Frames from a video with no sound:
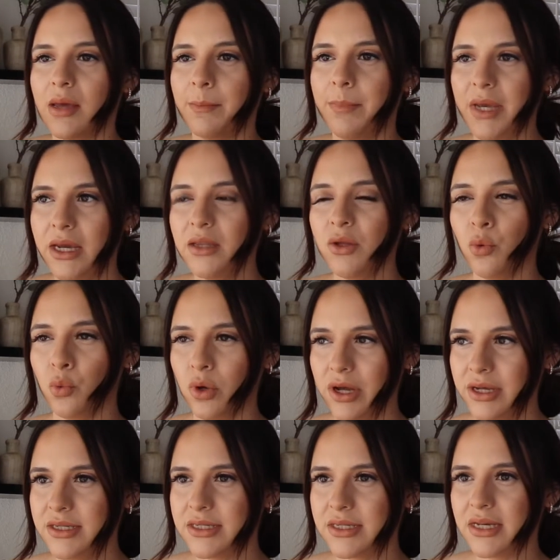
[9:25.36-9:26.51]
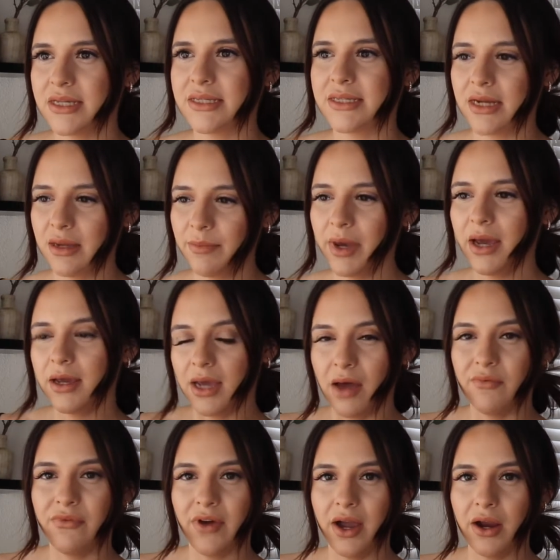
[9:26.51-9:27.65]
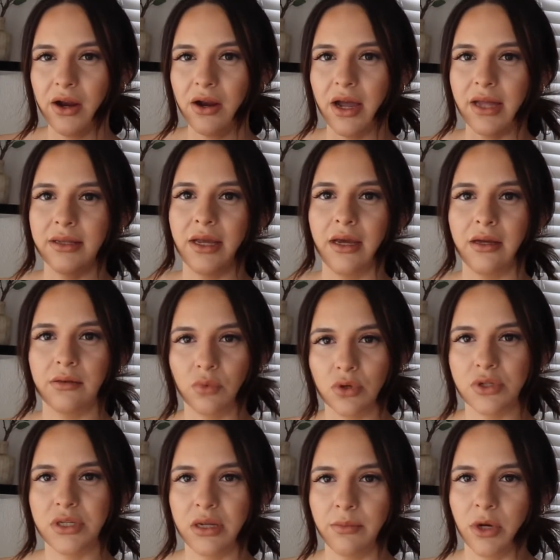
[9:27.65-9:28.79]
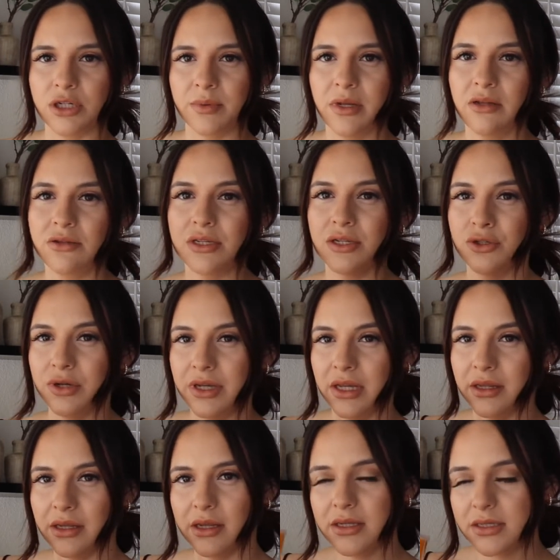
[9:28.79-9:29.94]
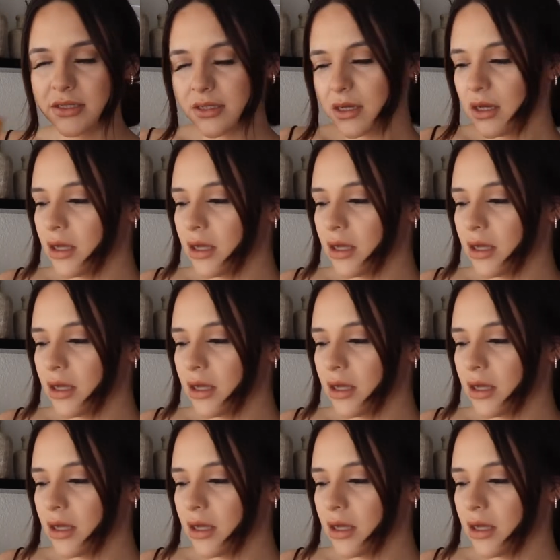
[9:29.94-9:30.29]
being in the woods, like sitting by a campfire and like roasting marshmallows and drinking this.